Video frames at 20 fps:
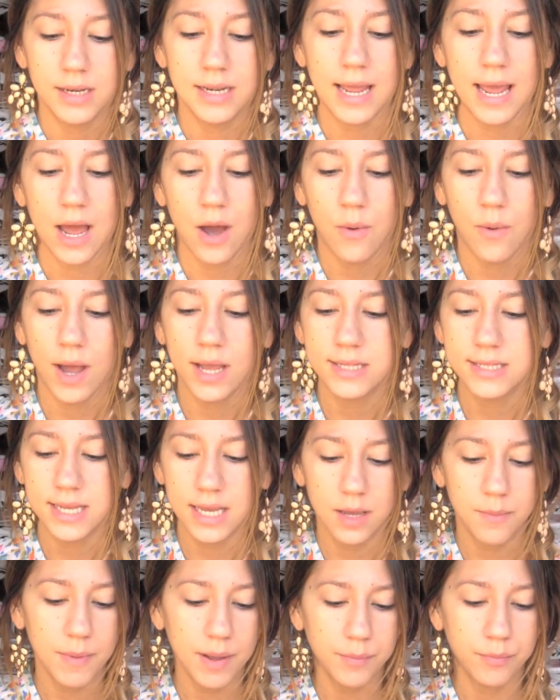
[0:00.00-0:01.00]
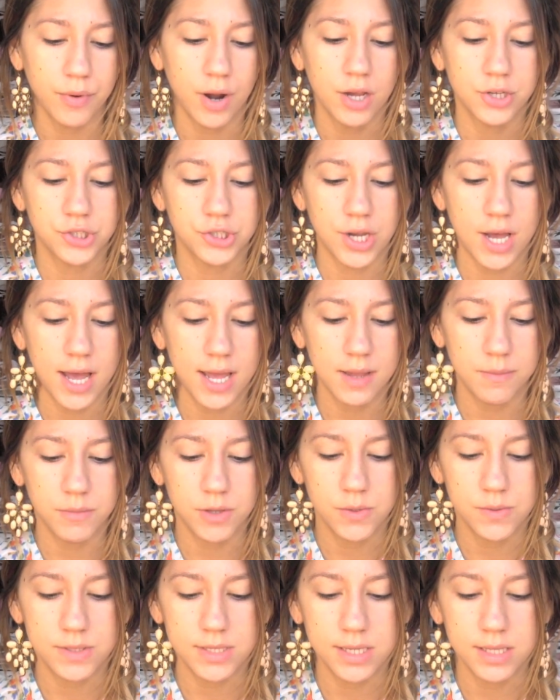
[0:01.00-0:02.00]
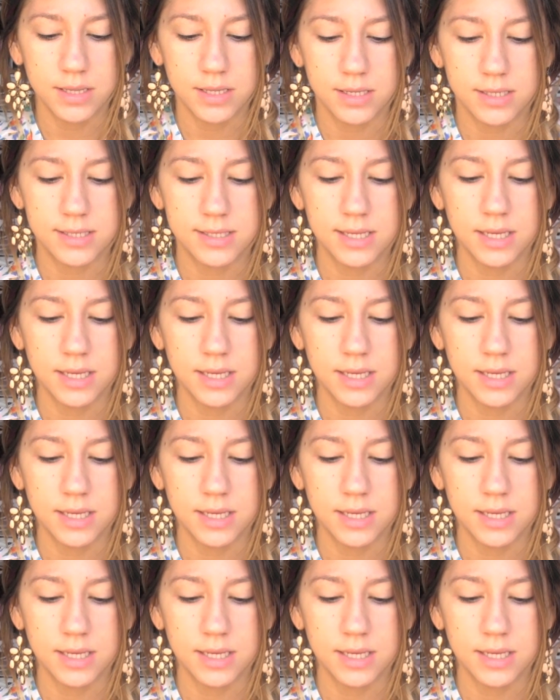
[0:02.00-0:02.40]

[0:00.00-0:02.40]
Now I take my brush, I'm using the